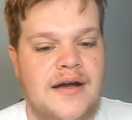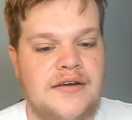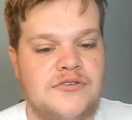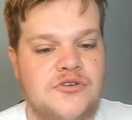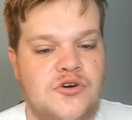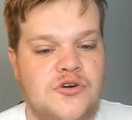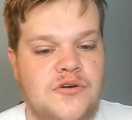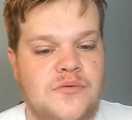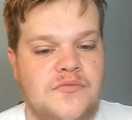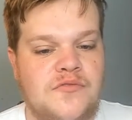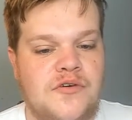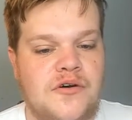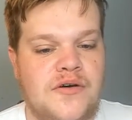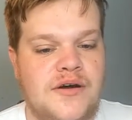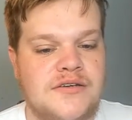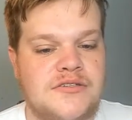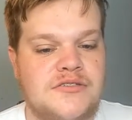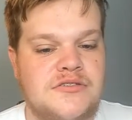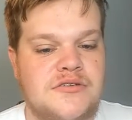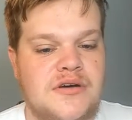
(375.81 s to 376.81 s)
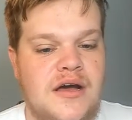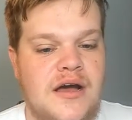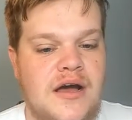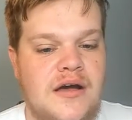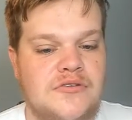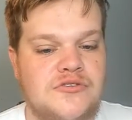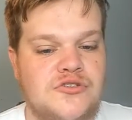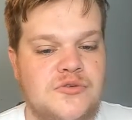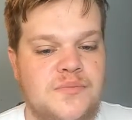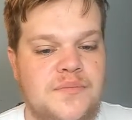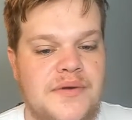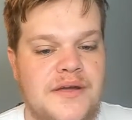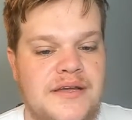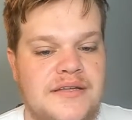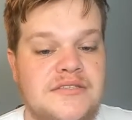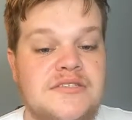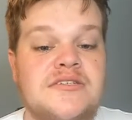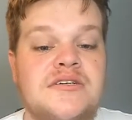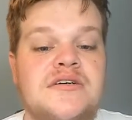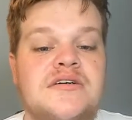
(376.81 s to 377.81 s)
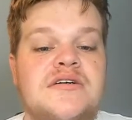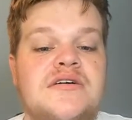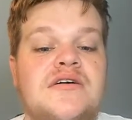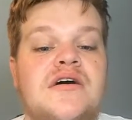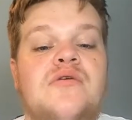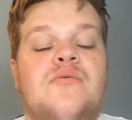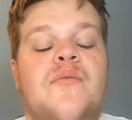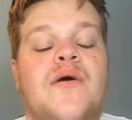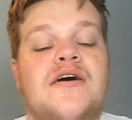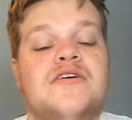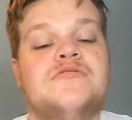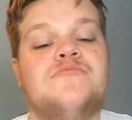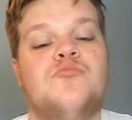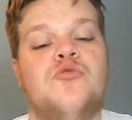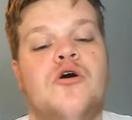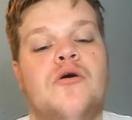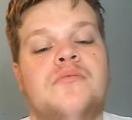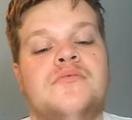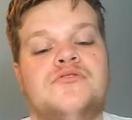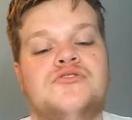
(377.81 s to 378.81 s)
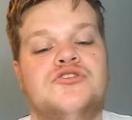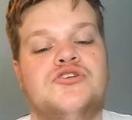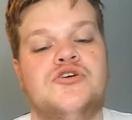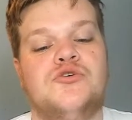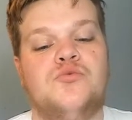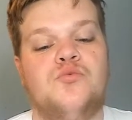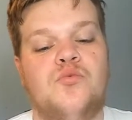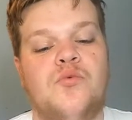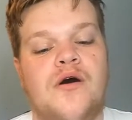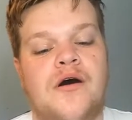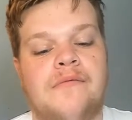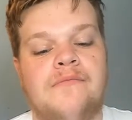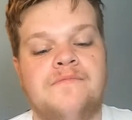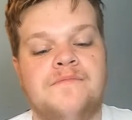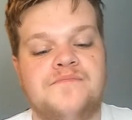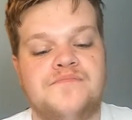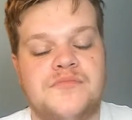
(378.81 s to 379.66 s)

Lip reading: and Nottingham Forest to beat West Brom 2-1.